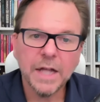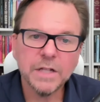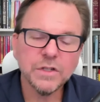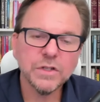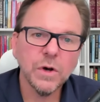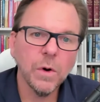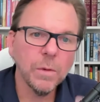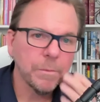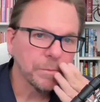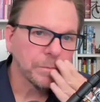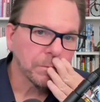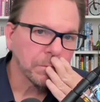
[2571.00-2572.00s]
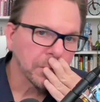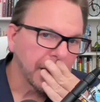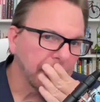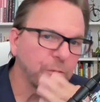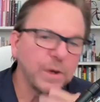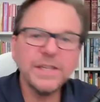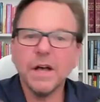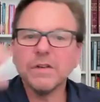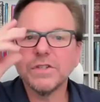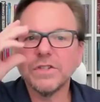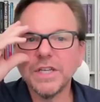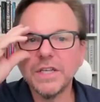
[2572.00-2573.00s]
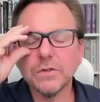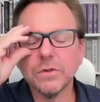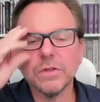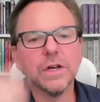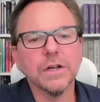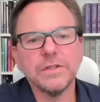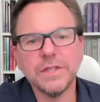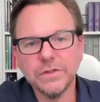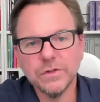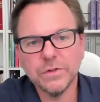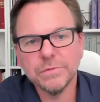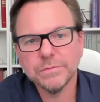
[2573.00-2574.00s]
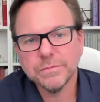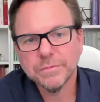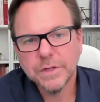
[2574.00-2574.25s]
And so if we tell Cecil, look, Cecil,